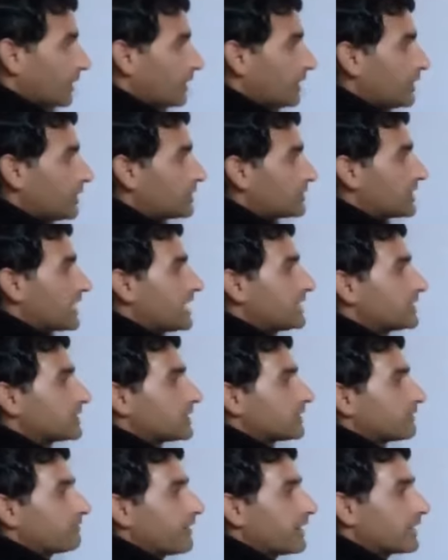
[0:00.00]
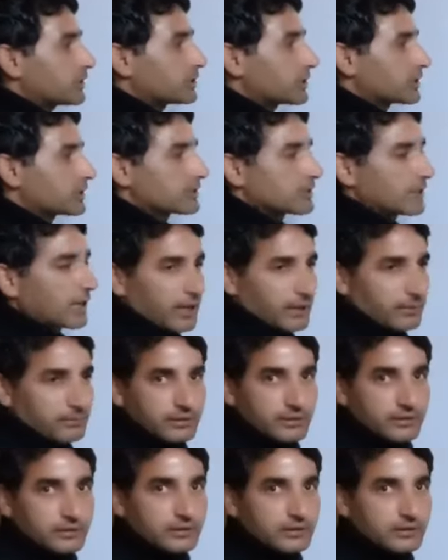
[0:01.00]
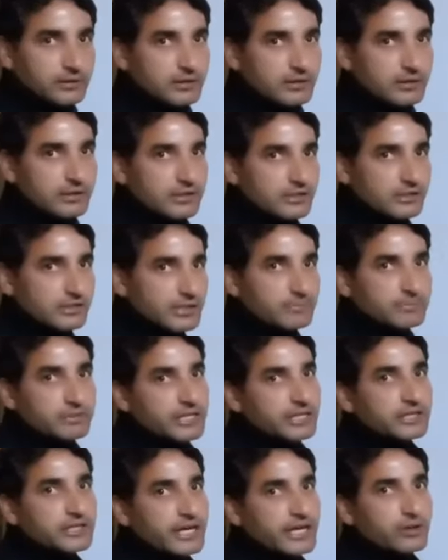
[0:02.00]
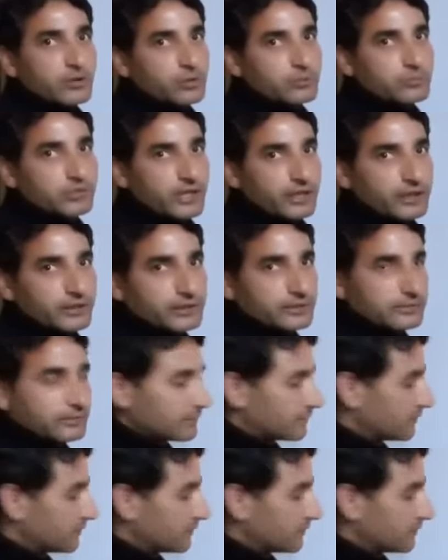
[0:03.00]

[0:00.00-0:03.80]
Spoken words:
it changes the functions of subject and object.